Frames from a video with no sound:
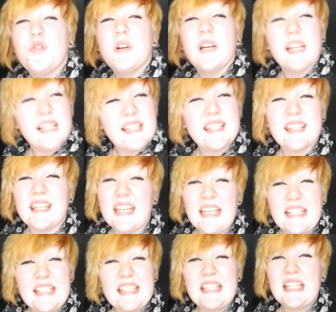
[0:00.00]
drinks
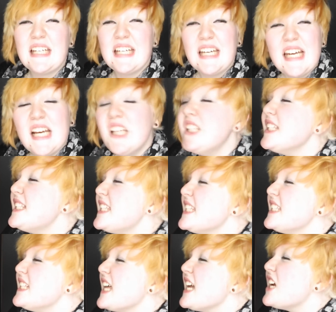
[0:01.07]
this? This
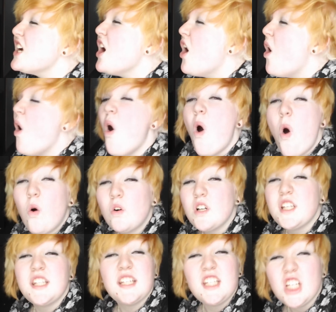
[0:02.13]
is like
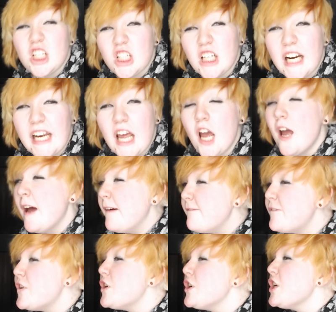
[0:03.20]
horse urine
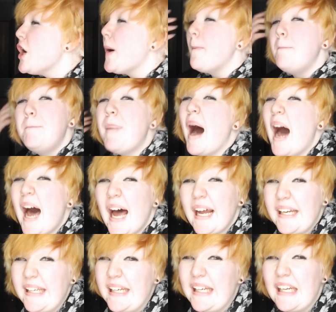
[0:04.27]
for your
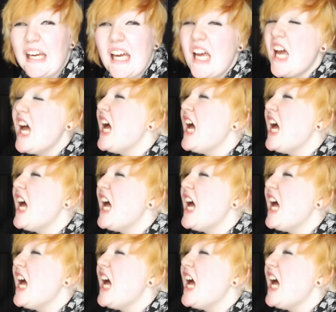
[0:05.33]
body.